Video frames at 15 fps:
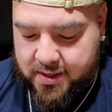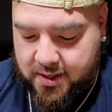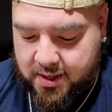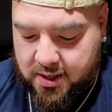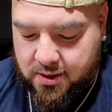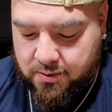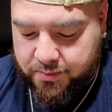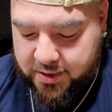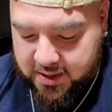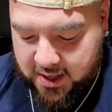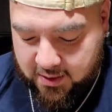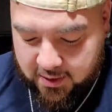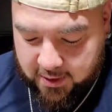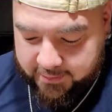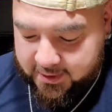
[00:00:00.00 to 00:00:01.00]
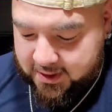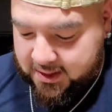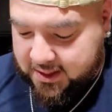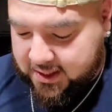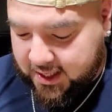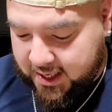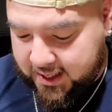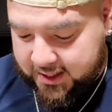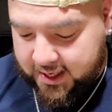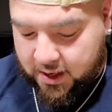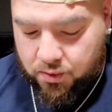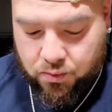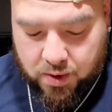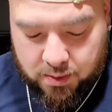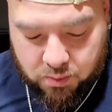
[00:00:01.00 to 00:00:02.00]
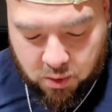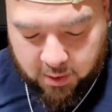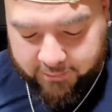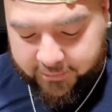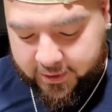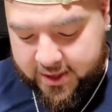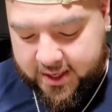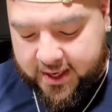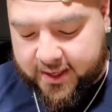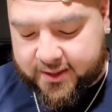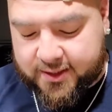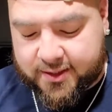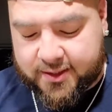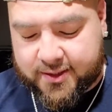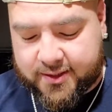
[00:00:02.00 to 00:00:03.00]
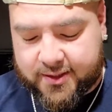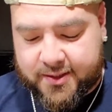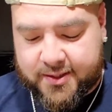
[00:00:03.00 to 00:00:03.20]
There you go. Put that one off to the side. Got one more for you guys.